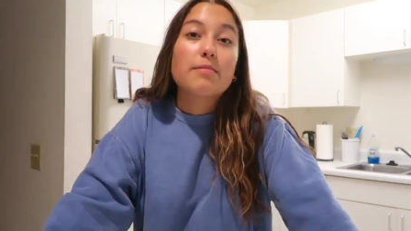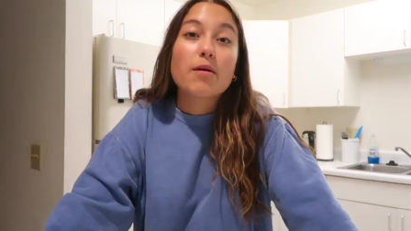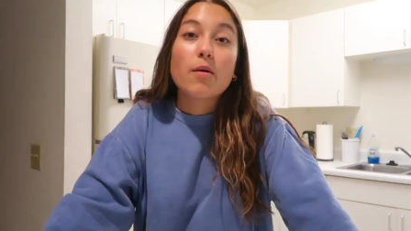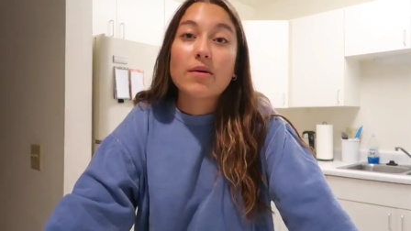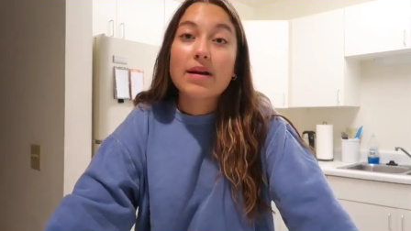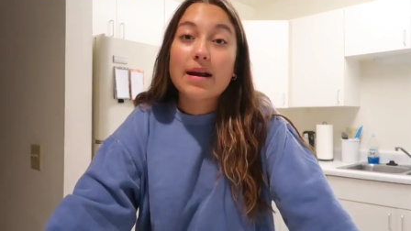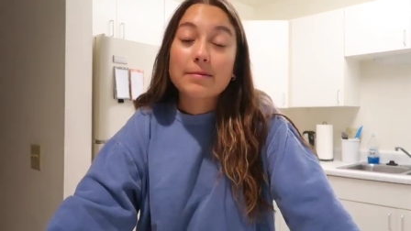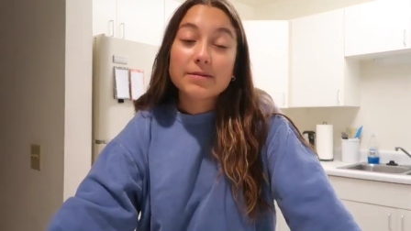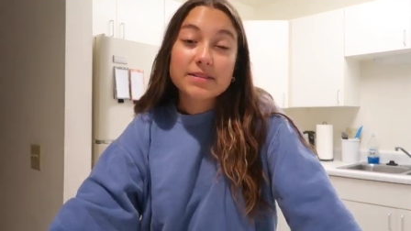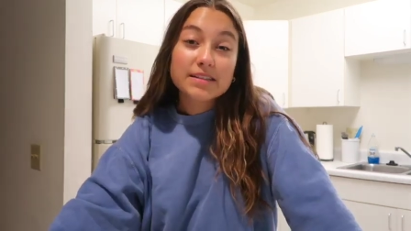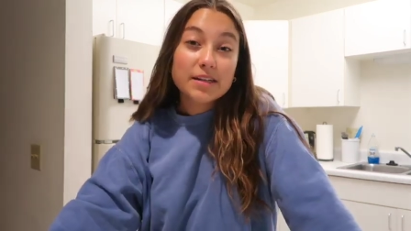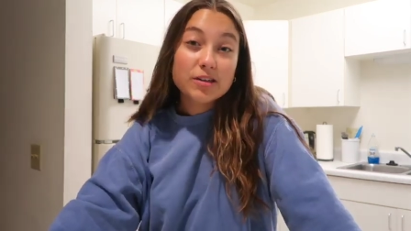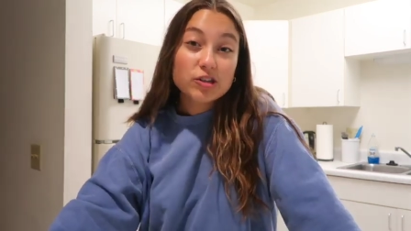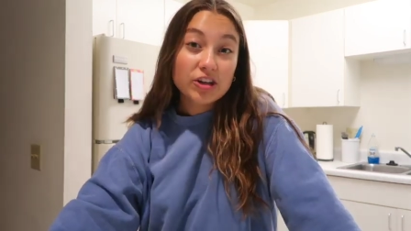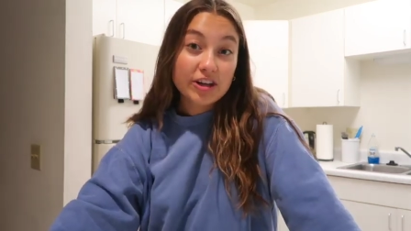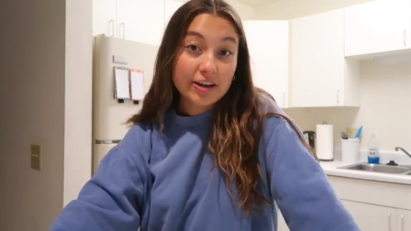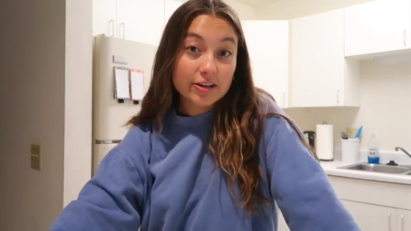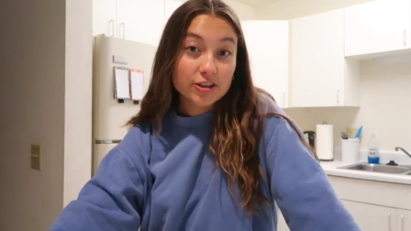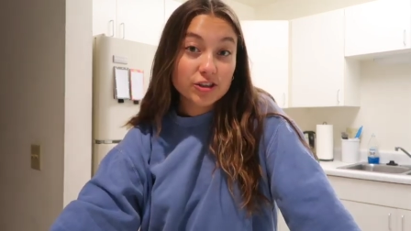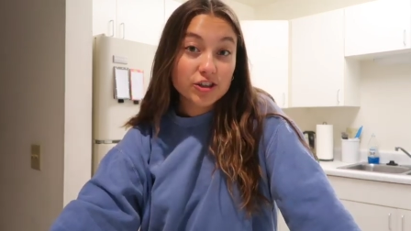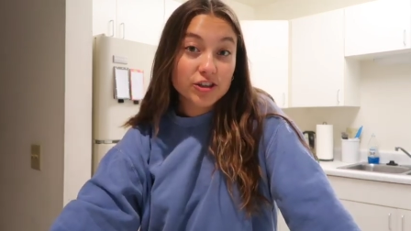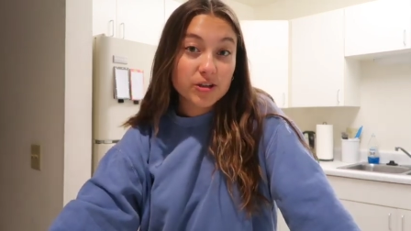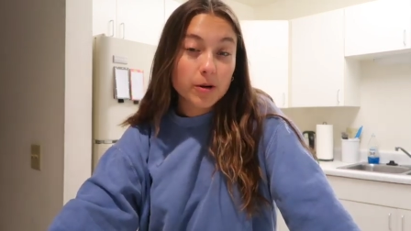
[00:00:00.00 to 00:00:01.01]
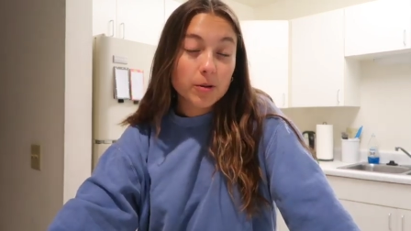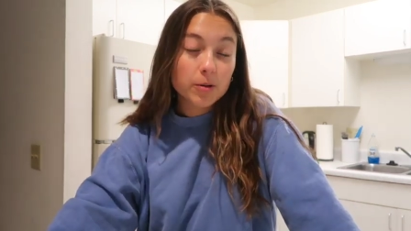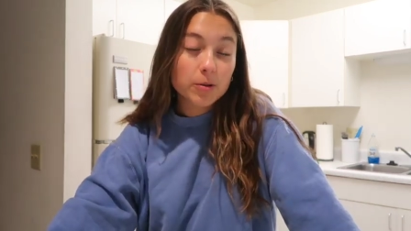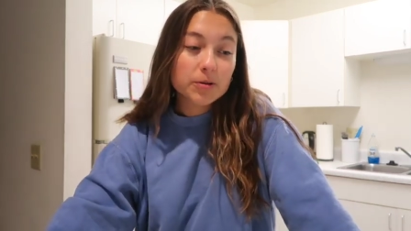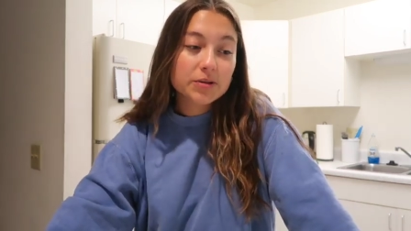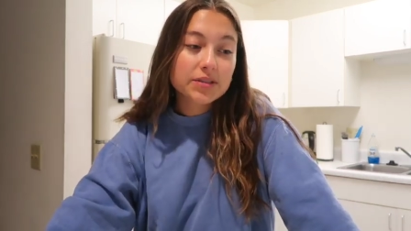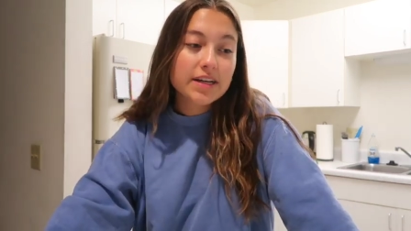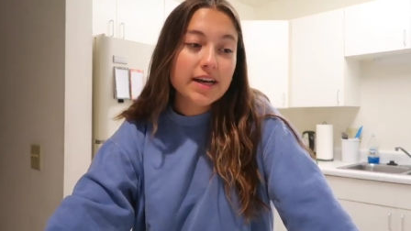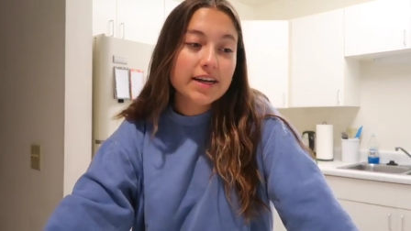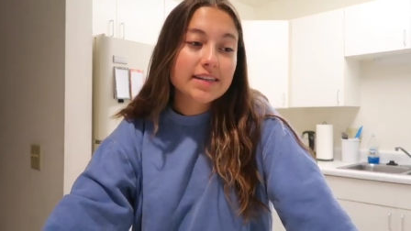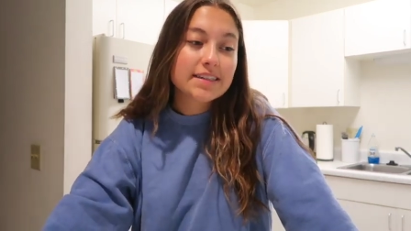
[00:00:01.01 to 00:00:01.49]
but when I was at Trader
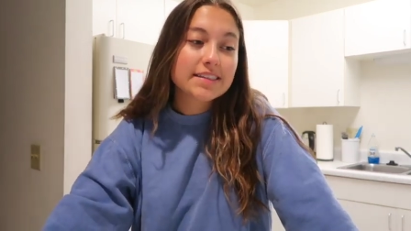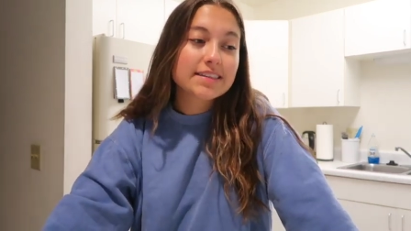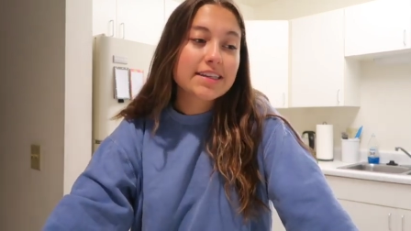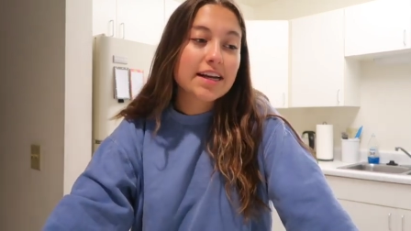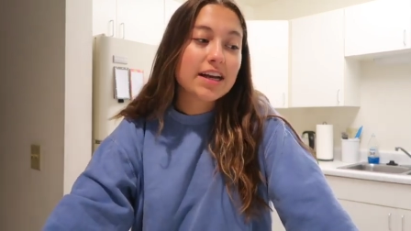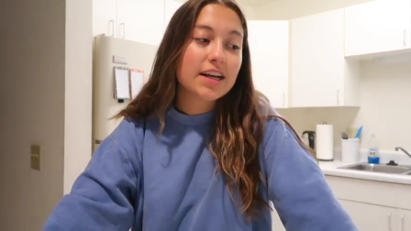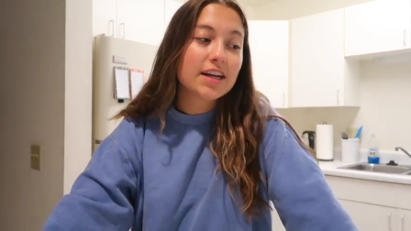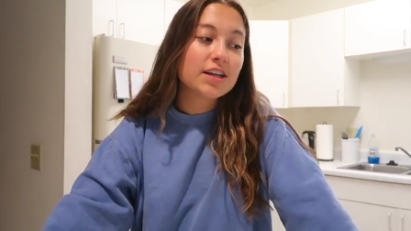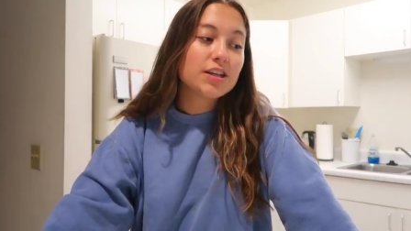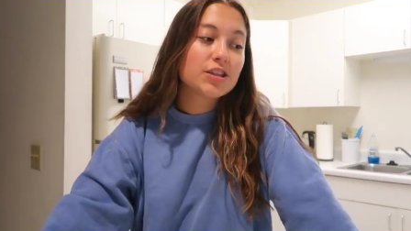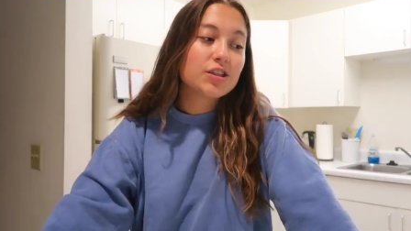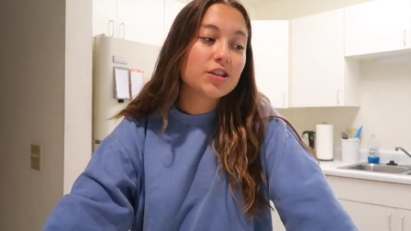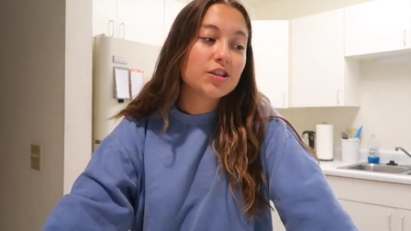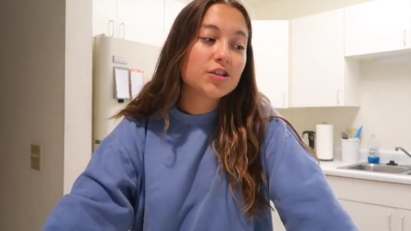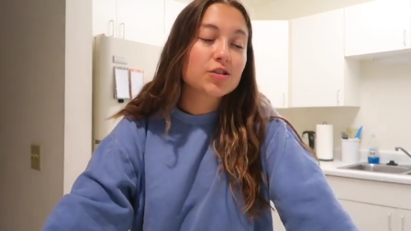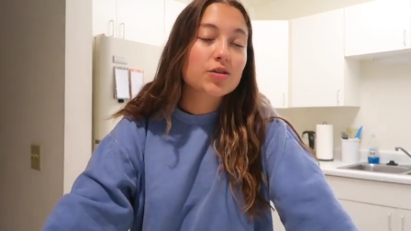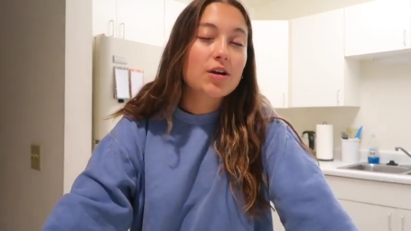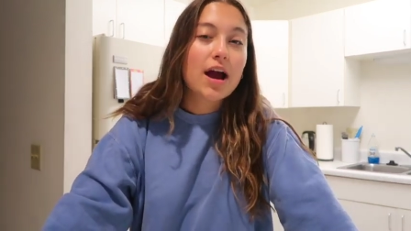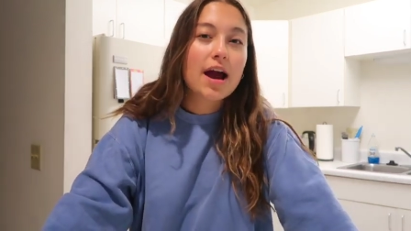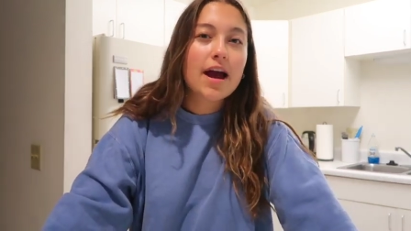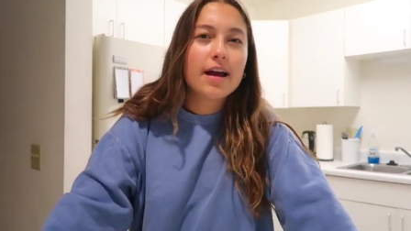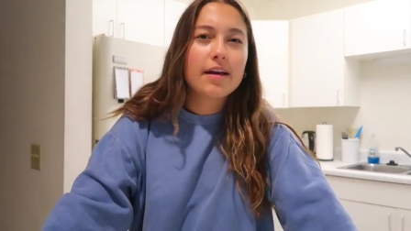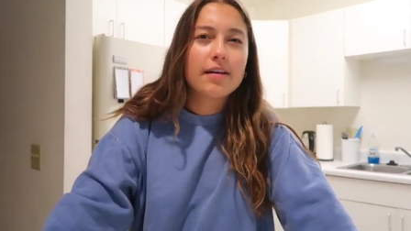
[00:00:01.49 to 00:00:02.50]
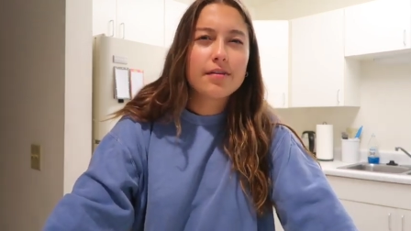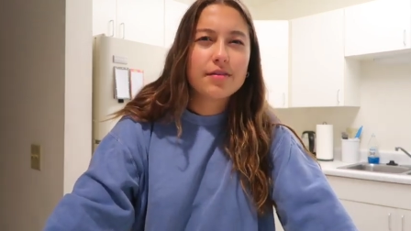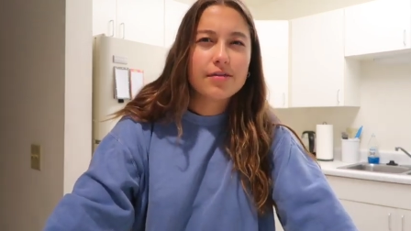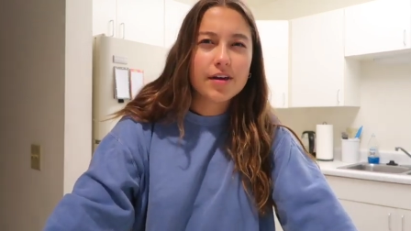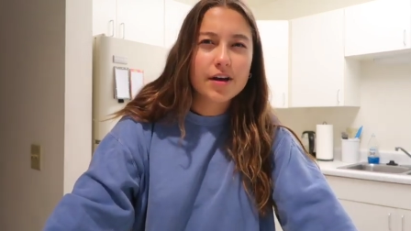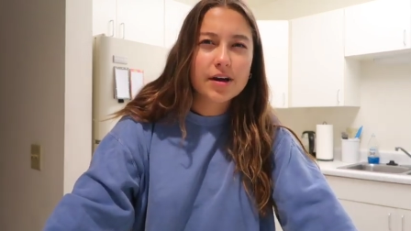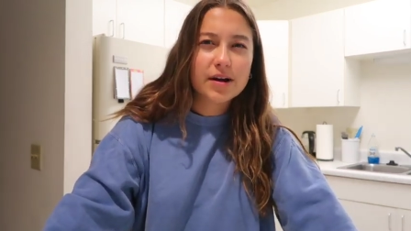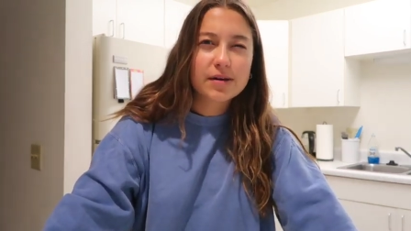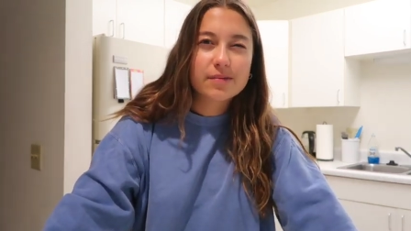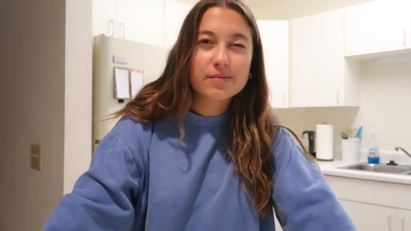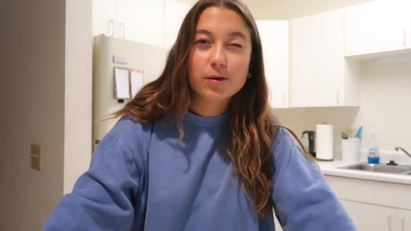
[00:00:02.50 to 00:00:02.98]
Joe's, I decided to try
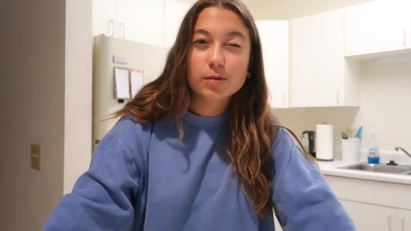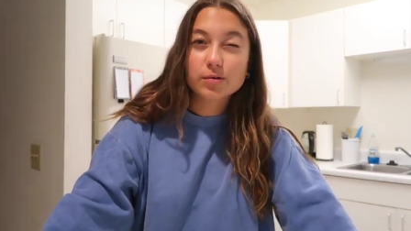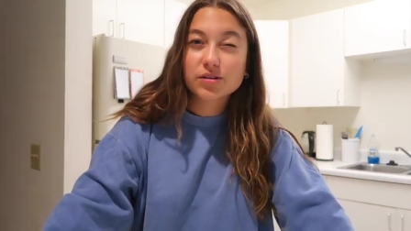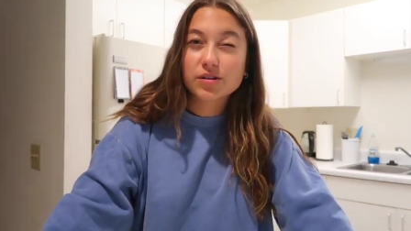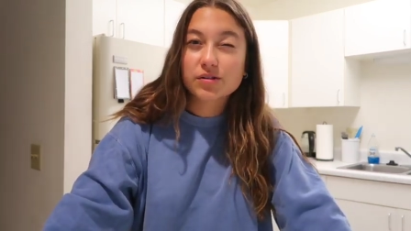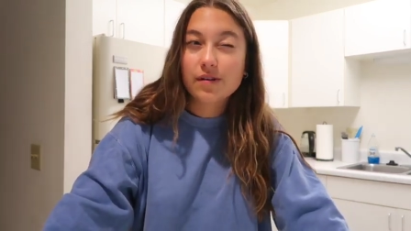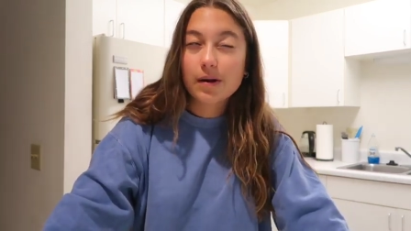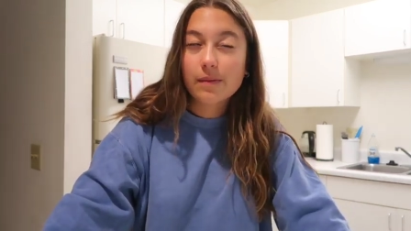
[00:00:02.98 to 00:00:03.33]
their roasted